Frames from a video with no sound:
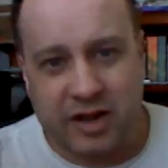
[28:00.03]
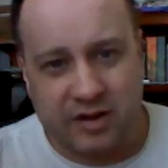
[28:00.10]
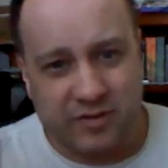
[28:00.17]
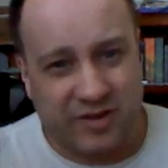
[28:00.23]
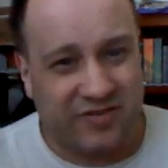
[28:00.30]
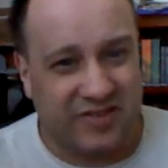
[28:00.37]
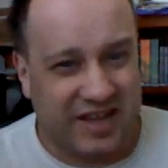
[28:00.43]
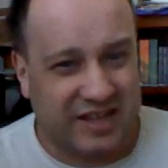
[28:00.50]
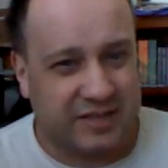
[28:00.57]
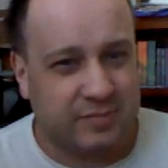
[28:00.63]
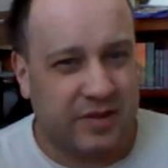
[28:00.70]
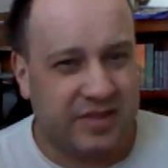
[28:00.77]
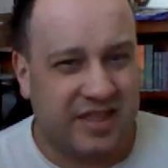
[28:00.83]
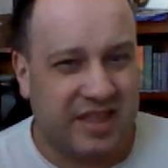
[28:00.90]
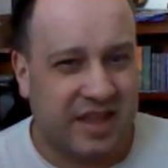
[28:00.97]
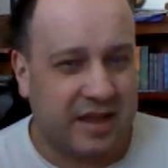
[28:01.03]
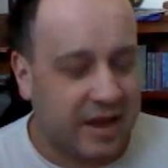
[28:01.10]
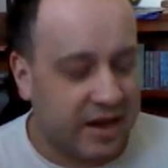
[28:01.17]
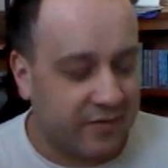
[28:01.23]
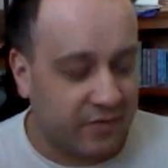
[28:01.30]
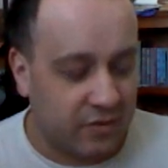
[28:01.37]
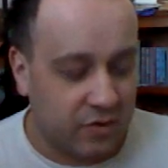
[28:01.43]
have to wait for next month, and that
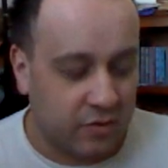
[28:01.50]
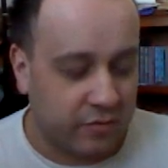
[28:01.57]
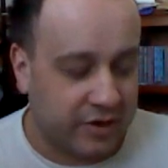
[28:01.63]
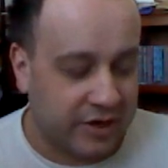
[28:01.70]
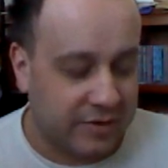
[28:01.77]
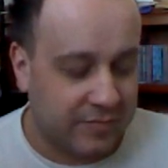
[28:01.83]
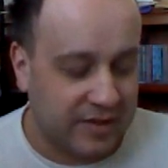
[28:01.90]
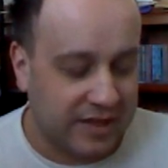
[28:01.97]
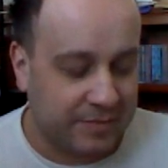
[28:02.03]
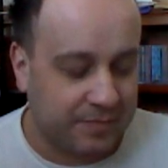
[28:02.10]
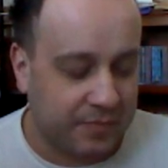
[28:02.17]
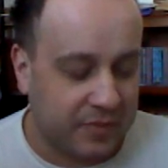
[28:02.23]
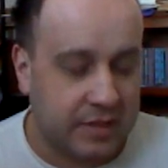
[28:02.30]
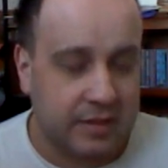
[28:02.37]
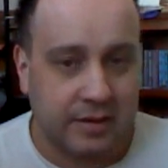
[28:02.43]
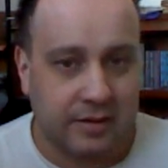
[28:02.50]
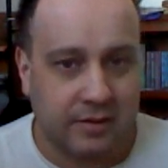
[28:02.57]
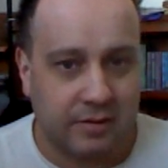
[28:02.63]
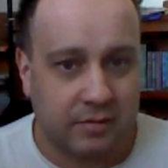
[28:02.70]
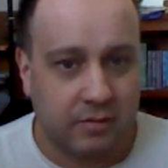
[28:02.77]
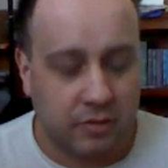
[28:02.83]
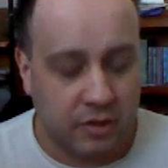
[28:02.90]
kind of annoyed me,
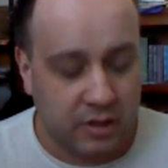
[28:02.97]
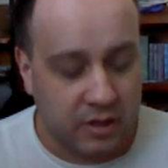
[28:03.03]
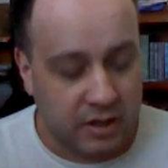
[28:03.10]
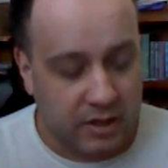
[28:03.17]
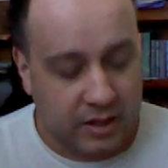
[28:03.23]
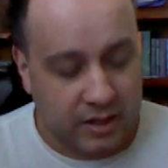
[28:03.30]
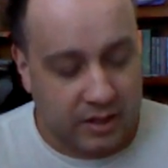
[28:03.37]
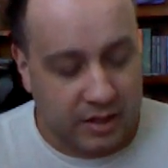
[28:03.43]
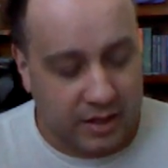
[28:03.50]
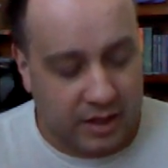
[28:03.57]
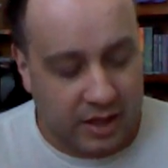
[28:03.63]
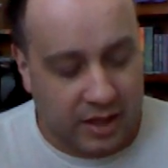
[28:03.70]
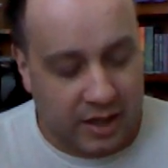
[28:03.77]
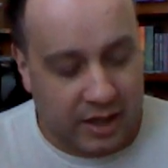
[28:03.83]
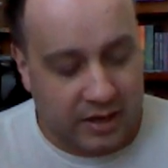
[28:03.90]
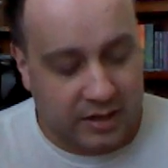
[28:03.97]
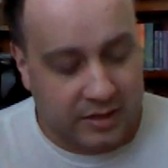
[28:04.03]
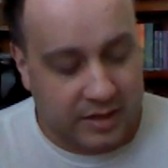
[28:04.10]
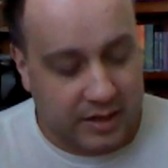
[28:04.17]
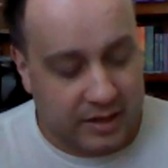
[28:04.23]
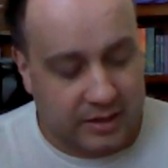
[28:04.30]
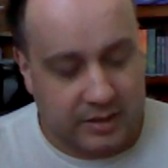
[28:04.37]
so I just
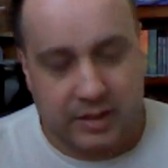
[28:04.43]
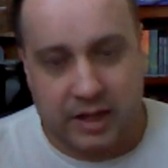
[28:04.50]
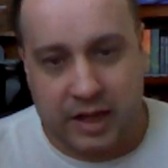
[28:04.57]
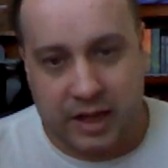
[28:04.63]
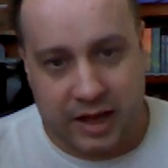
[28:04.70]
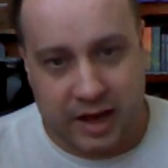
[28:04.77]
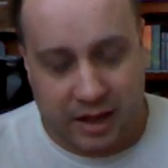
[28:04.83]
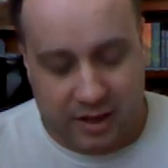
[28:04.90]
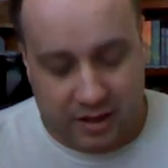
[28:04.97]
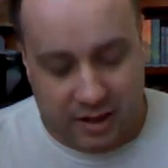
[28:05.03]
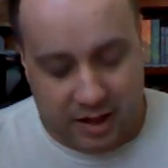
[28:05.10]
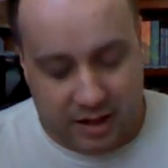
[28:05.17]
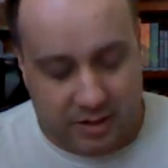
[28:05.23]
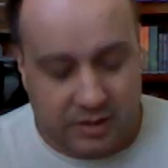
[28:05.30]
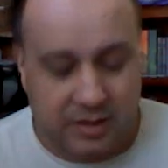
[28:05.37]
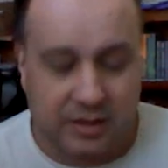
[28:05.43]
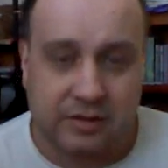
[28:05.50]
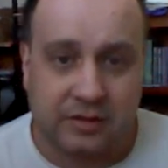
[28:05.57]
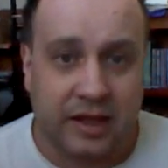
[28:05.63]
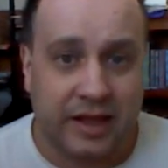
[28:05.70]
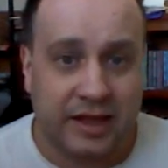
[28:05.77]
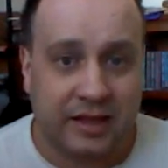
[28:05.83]
set it aside. I still
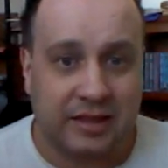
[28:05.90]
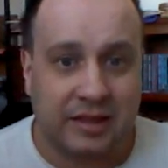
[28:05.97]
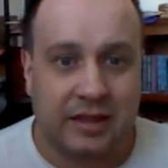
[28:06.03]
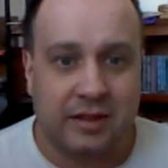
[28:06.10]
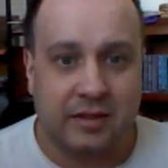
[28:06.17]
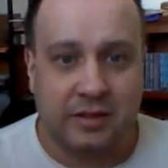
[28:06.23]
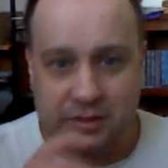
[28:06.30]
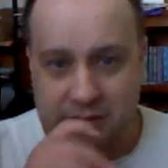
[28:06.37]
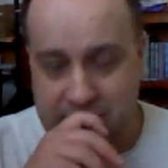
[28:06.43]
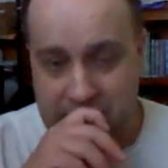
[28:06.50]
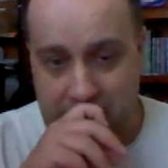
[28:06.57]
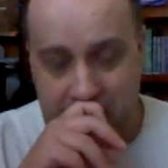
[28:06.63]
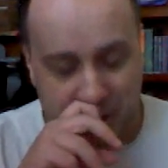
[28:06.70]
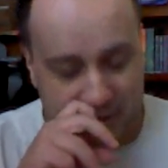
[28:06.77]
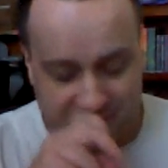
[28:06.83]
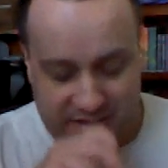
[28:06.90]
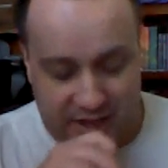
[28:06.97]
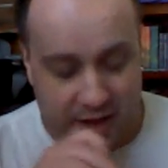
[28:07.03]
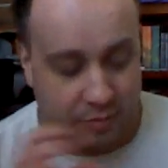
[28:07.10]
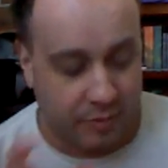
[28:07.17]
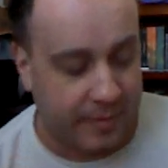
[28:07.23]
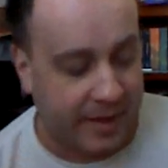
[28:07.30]
like this
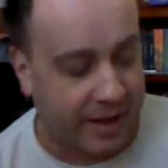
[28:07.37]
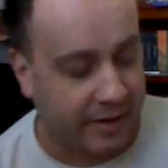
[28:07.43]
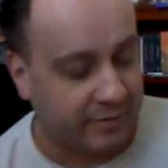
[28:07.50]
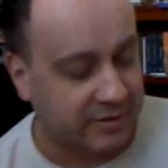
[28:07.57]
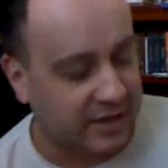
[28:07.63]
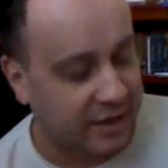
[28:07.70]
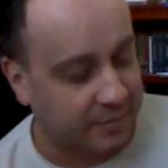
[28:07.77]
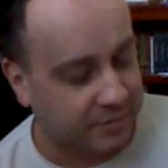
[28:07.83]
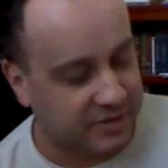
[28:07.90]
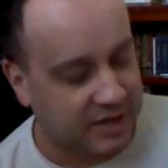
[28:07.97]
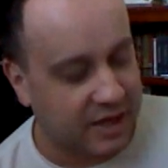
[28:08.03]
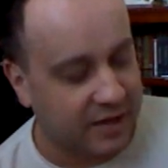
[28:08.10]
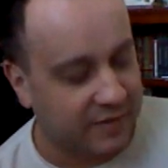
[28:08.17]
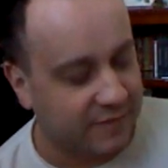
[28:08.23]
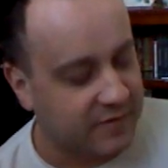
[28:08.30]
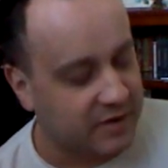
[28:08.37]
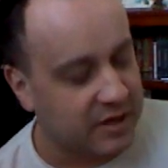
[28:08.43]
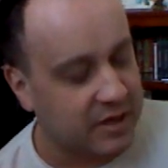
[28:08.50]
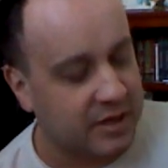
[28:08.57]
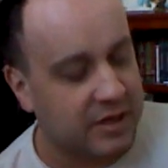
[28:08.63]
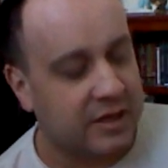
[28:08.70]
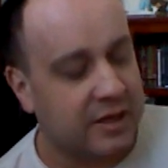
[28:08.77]
sample pattern type stuff,
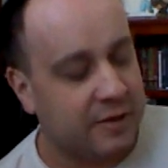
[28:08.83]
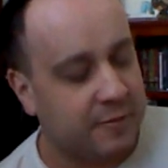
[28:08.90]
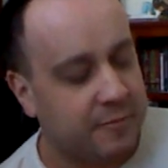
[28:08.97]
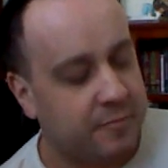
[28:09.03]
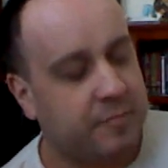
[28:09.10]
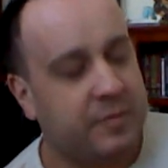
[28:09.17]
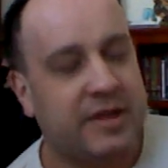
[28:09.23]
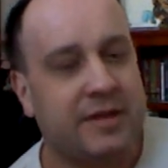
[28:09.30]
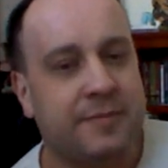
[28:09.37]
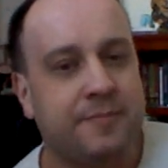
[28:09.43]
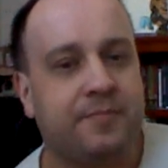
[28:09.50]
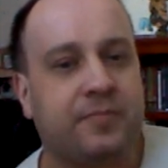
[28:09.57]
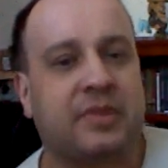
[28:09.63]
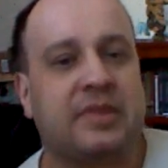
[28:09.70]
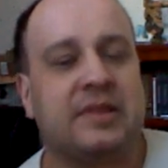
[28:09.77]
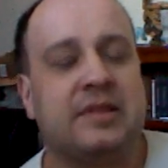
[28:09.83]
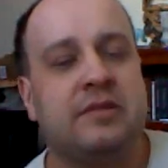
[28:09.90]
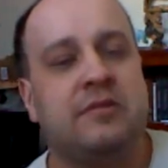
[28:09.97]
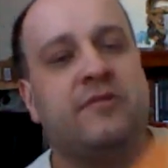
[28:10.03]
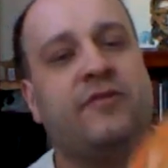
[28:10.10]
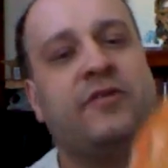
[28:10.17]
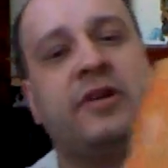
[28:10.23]
but this
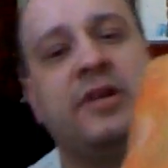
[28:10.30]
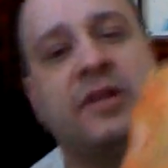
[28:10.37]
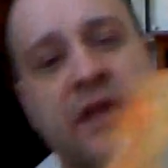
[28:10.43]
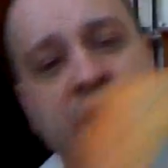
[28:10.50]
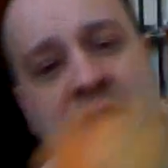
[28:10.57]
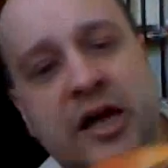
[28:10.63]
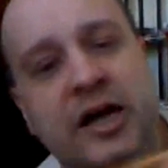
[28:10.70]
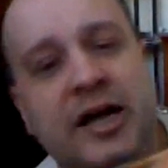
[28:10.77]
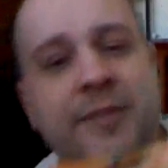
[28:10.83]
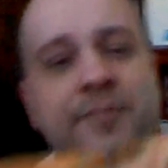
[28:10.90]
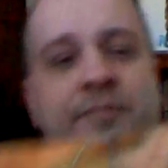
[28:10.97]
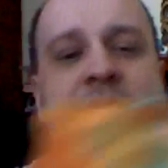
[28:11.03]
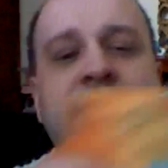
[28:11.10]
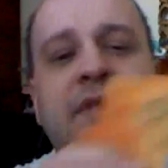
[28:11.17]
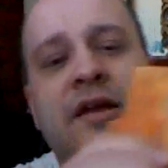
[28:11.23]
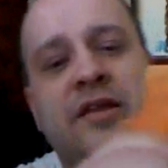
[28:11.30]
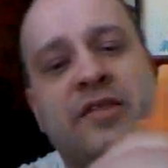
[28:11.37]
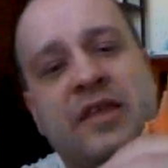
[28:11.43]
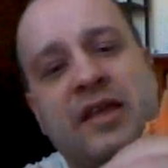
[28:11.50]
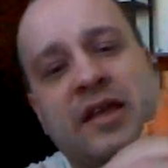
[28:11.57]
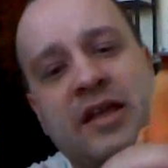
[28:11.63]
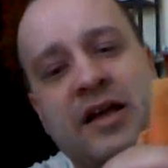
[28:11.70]
is as far as I got. I
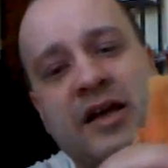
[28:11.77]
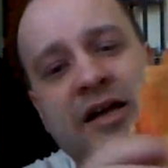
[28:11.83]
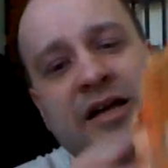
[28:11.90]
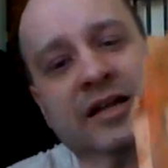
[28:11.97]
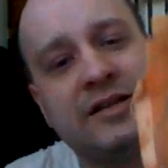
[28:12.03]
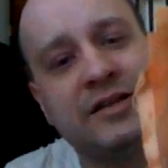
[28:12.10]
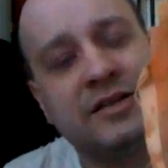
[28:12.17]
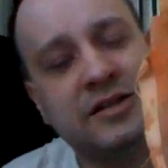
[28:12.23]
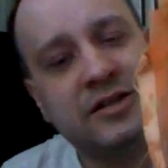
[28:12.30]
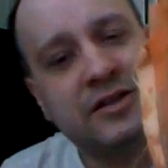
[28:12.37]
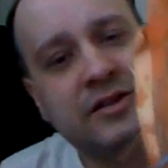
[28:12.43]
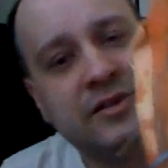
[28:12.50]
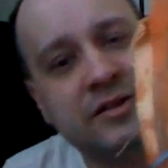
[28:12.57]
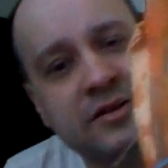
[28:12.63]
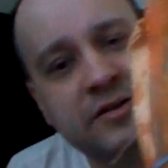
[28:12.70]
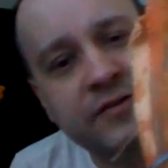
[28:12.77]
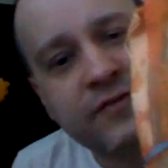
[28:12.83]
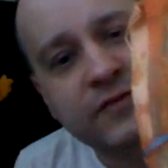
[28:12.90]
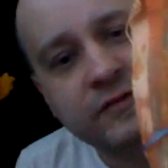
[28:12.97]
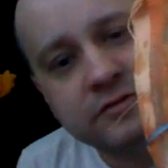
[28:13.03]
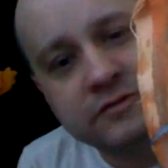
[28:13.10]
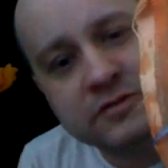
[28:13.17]
think I got the
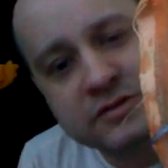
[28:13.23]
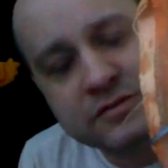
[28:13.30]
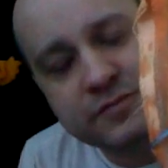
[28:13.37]
first,